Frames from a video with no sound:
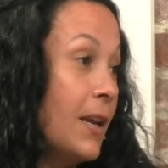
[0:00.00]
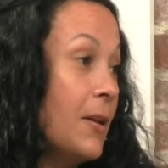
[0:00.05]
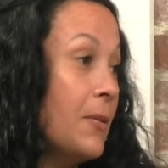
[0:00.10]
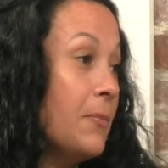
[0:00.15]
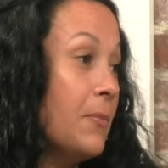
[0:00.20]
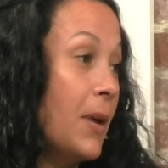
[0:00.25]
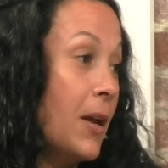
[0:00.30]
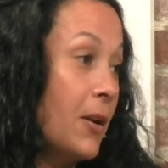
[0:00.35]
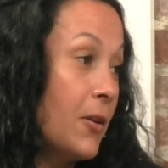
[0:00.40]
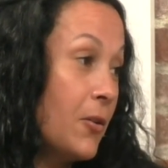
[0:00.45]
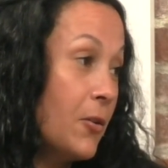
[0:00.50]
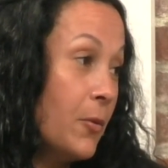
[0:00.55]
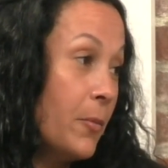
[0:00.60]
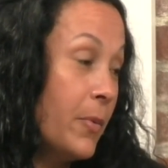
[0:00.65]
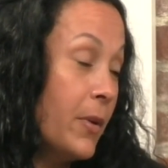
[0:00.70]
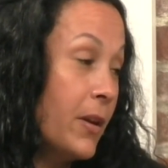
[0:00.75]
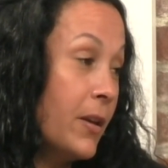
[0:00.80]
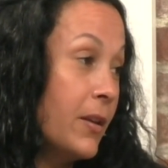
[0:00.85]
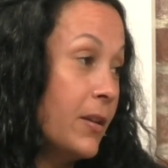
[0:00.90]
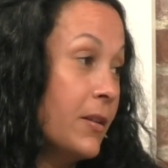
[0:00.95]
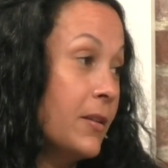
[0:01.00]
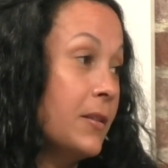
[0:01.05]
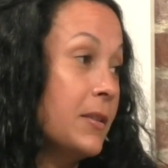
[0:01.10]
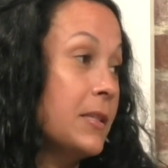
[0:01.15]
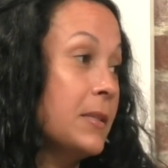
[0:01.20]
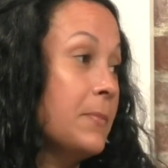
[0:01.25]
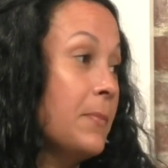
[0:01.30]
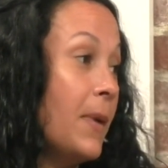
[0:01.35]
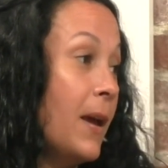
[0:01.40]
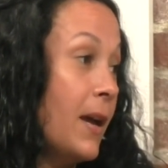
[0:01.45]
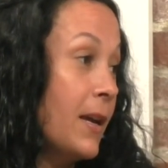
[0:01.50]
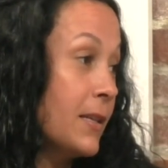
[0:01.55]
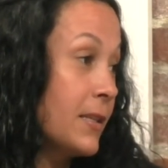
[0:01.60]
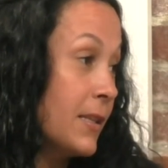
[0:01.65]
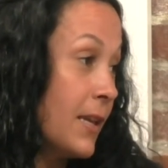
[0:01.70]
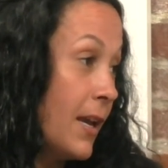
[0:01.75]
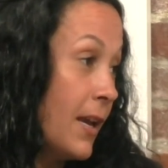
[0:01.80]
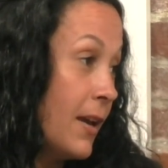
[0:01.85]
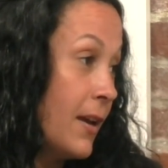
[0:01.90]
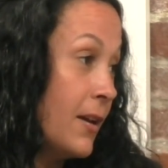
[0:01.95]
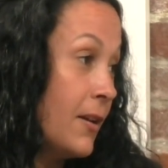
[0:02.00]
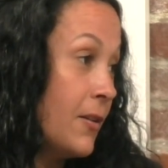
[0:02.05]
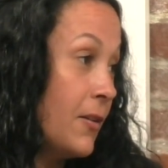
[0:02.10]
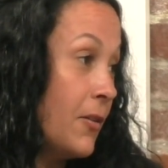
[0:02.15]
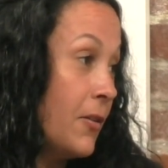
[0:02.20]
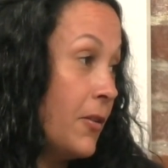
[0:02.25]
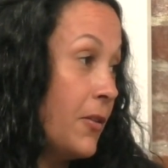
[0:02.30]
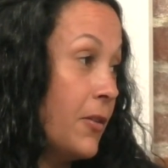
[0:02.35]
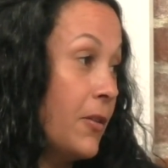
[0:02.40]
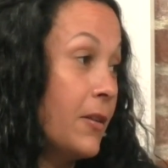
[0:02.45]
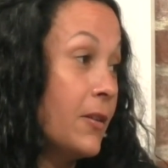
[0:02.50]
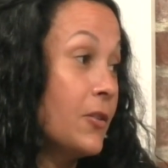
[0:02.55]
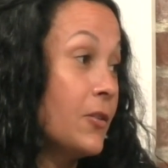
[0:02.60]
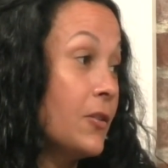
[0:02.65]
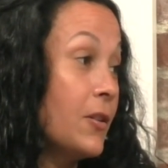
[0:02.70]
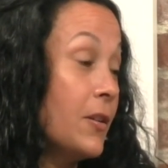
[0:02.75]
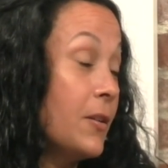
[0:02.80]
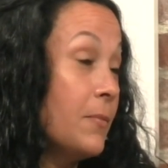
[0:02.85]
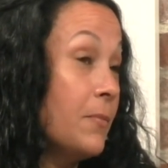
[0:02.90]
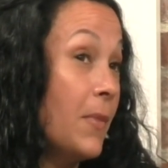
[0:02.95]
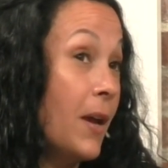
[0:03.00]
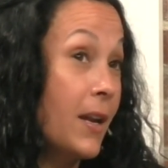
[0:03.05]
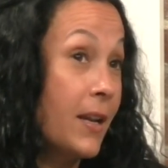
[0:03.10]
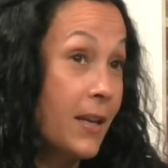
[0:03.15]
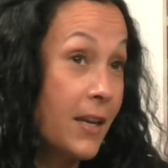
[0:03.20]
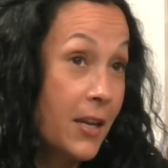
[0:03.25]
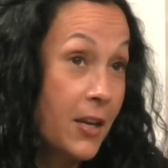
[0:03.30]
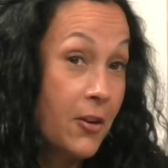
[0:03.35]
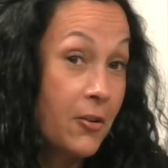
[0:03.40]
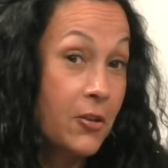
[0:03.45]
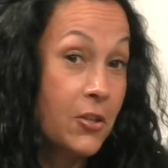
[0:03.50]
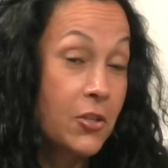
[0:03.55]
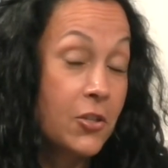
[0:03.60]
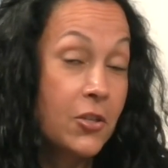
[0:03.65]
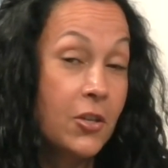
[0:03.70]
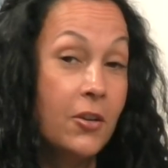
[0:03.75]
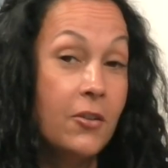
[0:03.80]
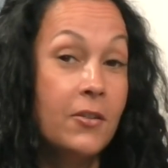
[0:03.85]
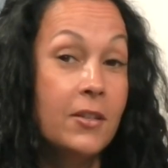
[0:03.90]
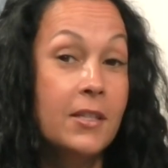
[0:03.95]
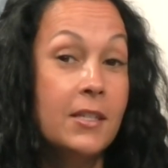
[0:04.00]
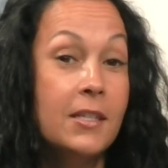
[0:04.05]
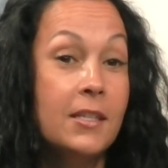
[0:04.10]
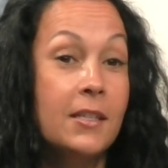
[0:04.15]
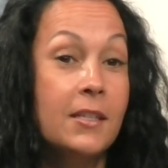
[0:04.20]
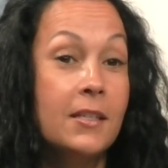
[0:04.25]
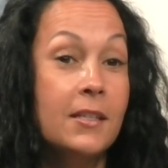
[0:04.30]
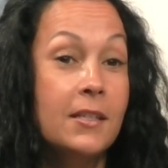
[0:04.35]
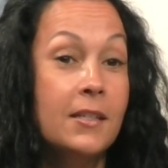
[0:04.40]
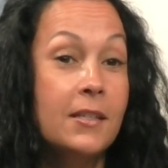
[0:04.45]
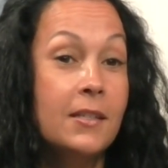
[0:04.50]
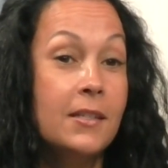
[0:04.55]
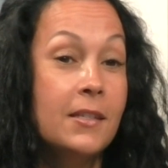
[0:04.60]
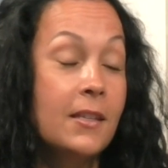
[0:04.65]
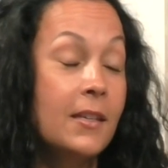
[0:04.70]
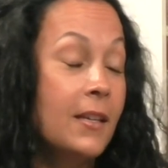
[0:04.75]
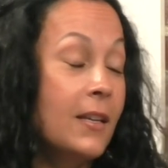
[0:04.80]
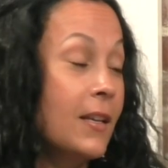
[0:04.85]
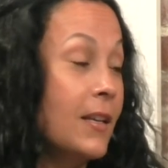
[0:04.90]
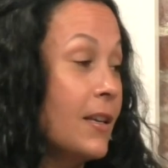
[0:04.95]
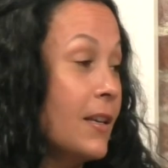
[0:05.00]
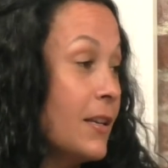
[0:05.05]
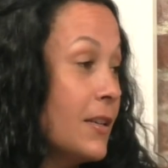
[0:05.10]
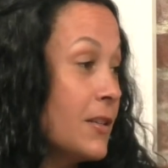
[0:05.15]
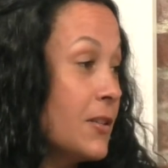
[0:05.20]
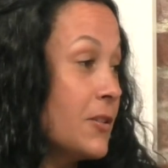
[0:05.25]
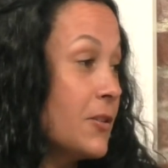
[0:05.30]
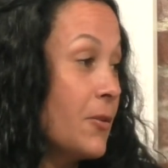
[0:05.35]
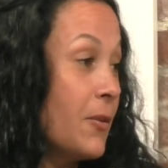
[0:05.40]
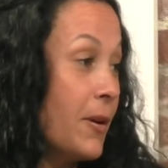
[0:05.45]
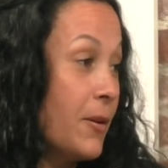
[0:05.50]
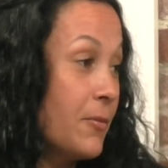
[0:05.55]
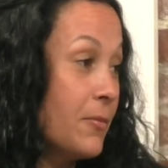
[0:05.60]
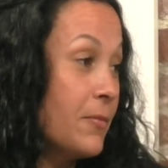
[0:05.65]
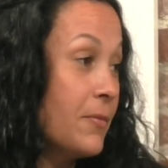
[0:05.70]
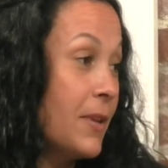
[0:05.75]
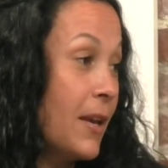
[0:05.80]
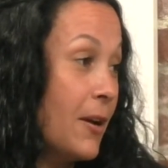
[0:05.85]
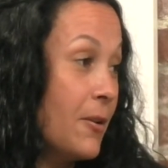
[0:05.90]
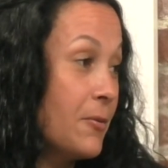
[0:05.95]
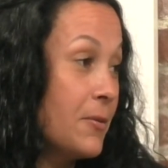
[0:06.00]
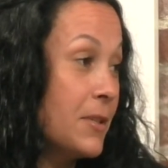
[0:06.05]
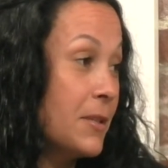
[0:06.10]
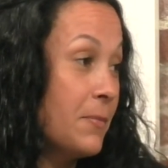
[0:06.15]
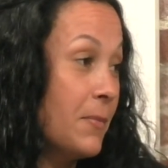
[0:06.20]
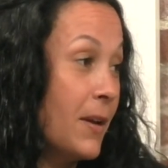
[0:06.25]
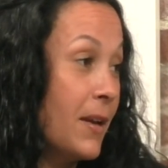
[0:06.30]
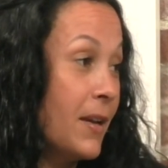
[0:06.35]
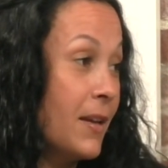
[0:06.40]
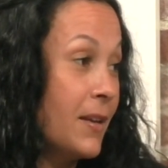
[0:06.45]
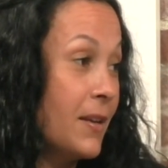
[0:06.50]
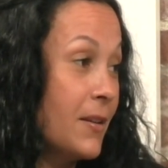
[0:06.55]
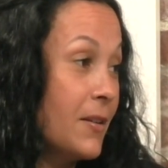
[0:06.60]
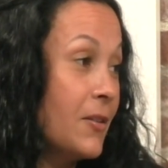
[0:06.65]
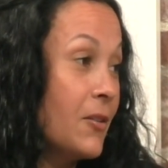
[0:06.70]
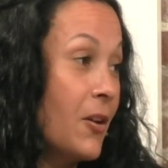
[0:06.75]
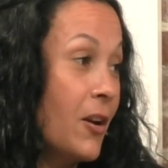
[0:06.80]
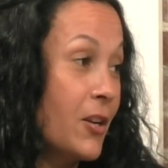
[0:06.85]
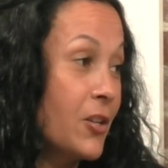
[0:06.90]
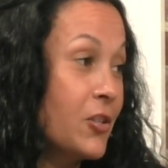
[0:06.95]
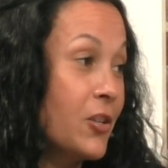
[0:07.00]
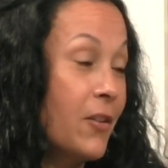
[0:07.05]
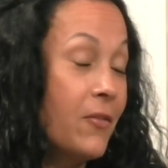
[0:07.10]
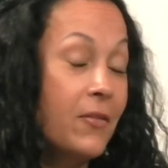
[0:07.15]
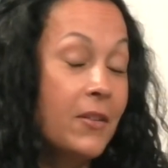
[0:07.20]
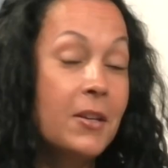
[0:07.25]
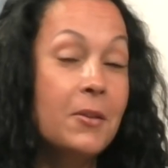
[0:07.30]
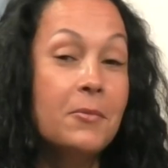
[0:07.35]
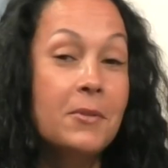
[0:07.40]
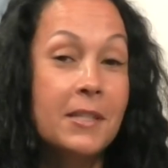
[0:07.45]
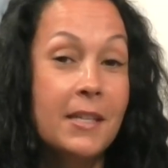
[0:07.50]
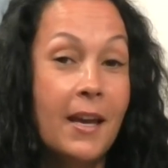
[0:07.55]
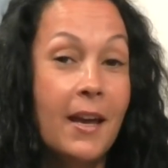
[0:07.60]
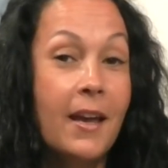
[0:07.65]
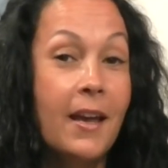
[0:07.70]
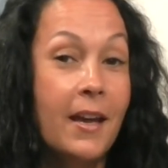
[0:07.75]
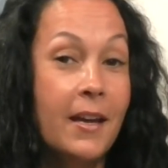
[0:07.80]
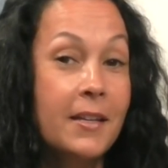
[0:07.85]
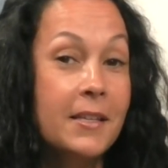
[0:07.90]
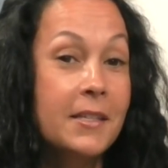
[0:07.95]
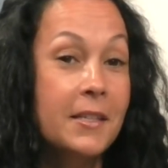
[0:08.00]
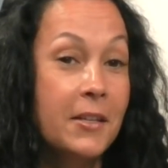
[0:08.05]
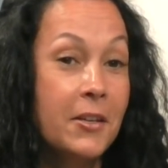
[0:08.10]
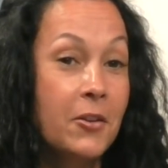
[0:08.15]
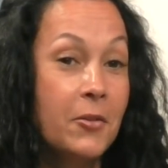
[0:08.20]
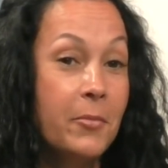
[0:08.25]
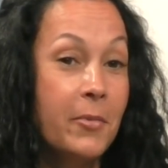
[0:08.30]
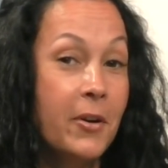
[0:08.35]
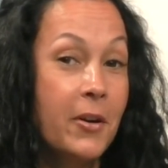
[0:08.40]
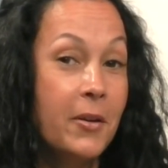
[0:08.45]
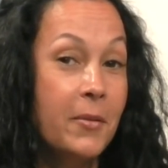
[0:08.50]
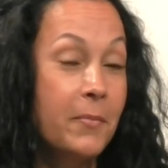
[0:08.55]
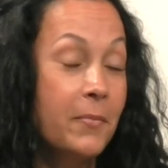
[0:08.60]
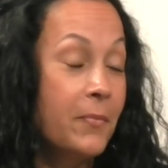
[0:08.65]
medical bills, mass health, Medicare insurances. So I, that was my longevity was at Addison Gilbert.